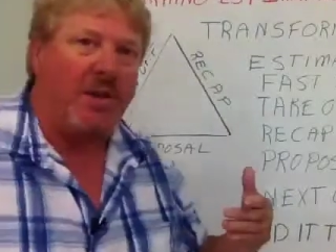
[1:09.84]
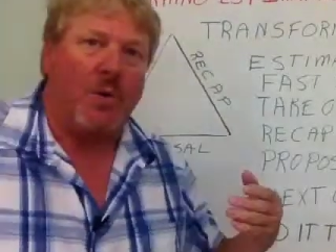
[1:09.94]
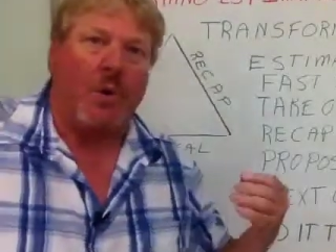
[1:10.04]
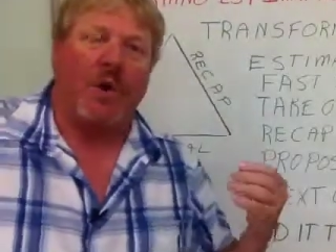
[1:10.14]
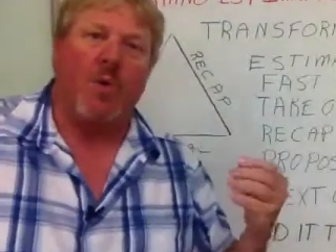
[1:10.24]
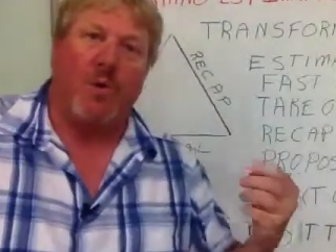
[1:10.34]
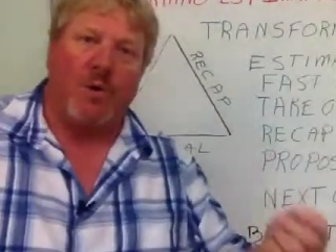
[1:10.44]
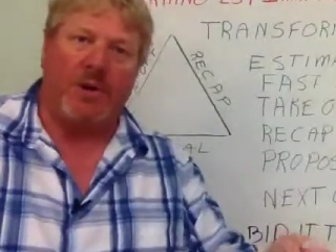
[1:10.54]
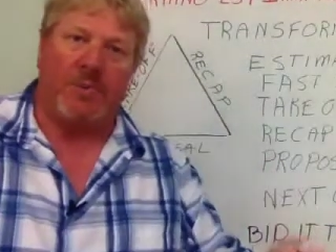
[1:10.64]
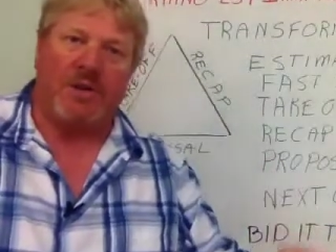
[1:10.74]
your
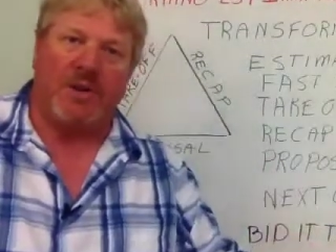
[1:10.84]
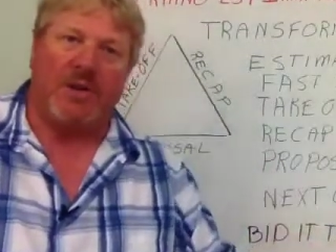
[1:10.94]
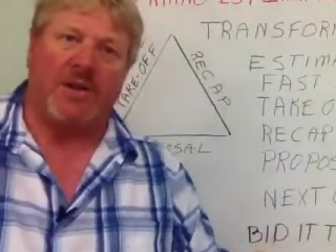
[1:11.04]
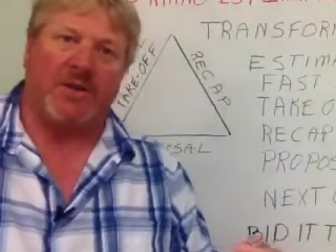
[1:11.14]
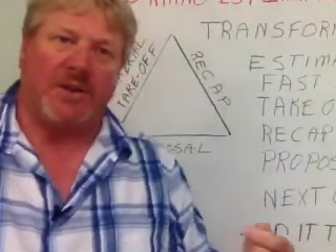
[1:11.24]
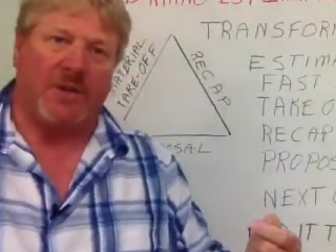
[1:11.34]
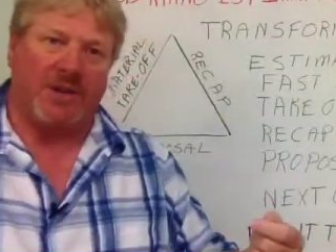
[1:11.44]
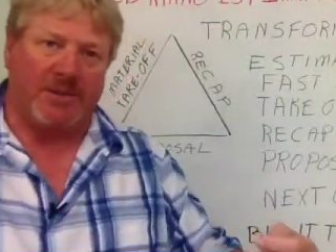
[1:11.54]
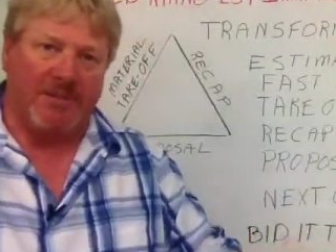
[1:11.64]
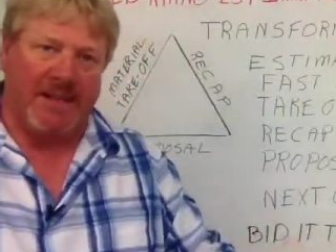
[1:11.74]
quoted materials and your
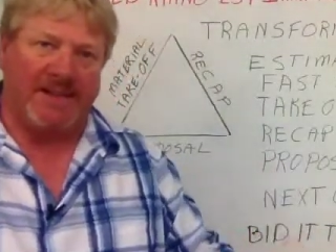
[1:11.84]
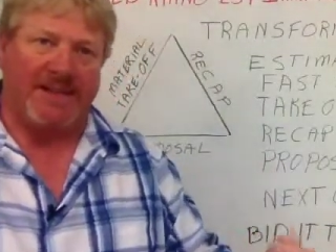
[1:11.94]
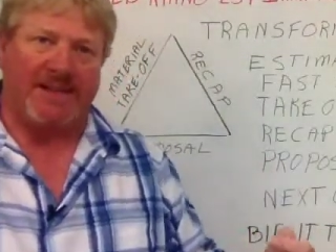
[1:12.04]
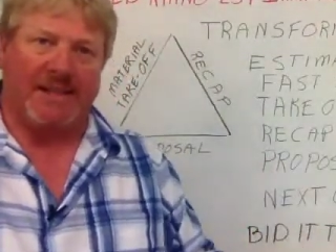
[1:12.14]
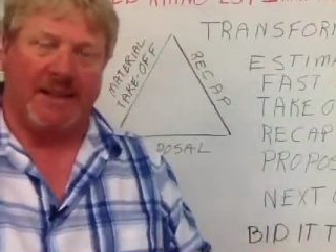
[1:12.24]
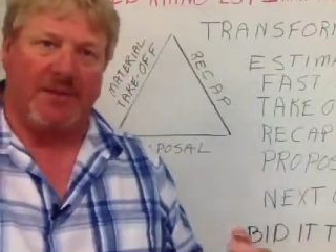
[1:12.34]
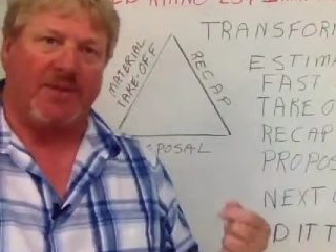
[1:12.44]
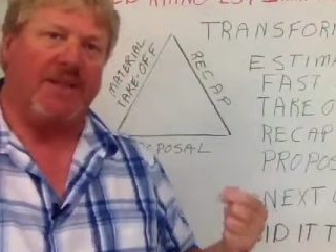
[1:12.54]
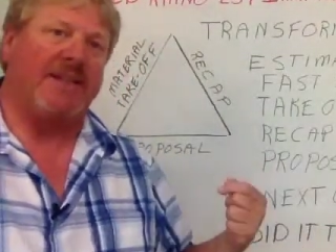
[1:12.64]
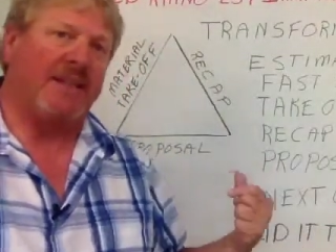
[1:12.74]
expenses and other
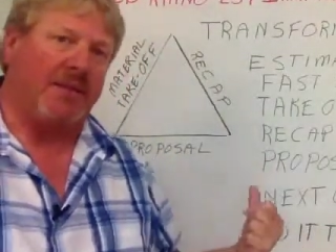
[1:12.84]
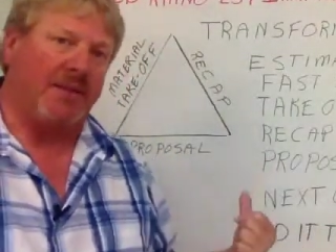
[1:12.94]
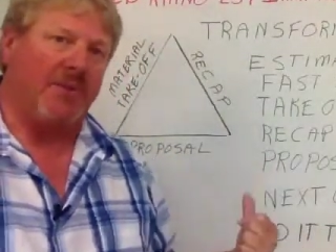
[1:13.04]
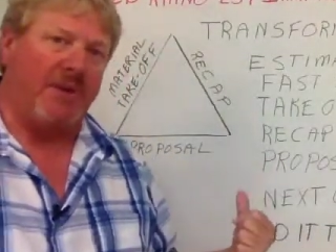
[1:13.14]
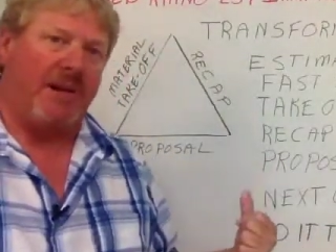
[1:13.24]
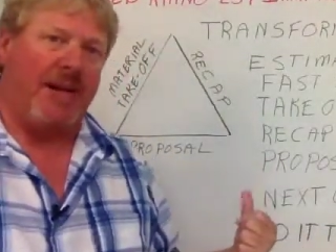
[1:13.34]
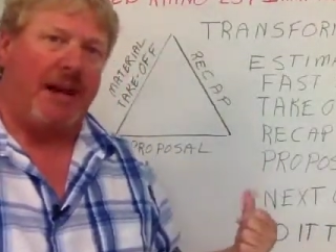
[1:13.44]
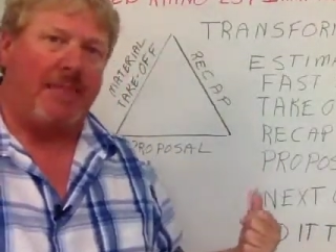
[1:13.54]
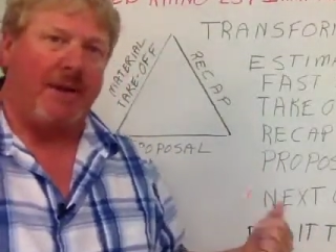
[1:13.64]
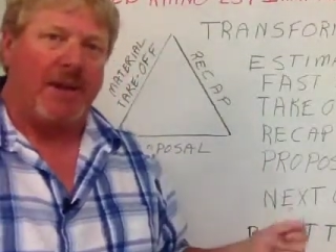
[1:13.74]
things into the
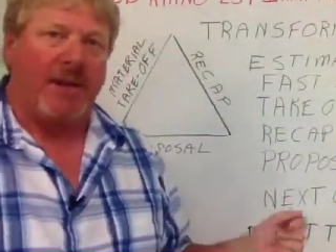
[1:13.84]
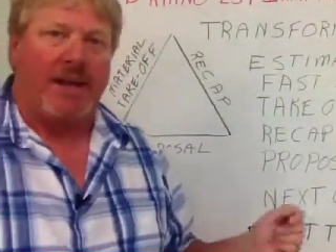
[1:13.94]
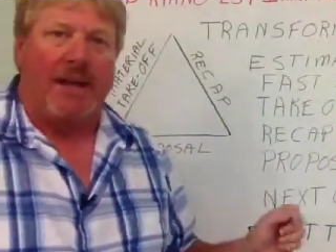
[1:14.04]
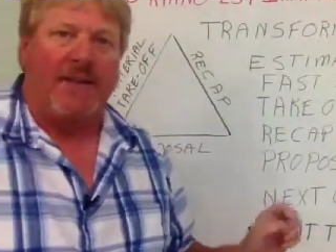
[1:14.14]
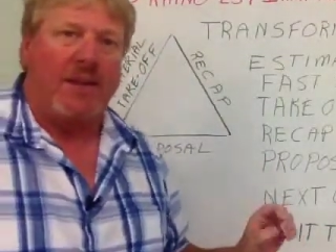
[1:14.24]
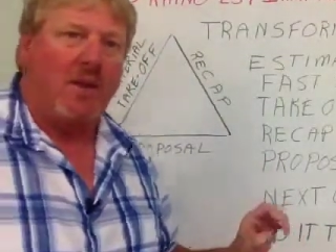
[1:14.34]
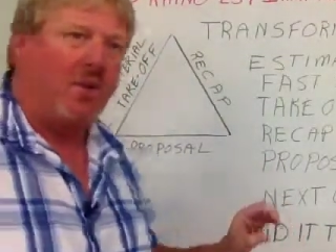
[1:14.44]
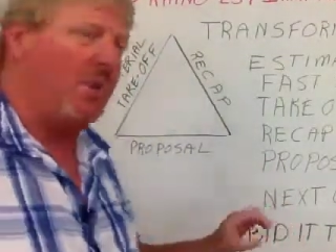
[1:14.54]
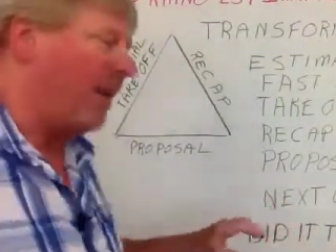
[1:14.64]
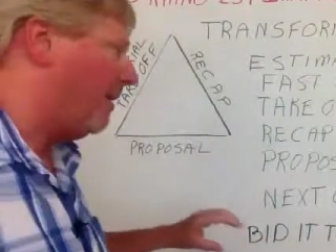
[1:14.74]
recap, and then you
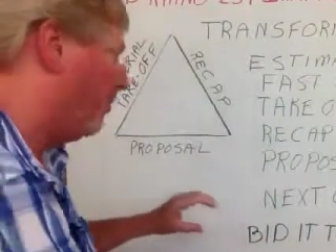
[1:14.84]
create a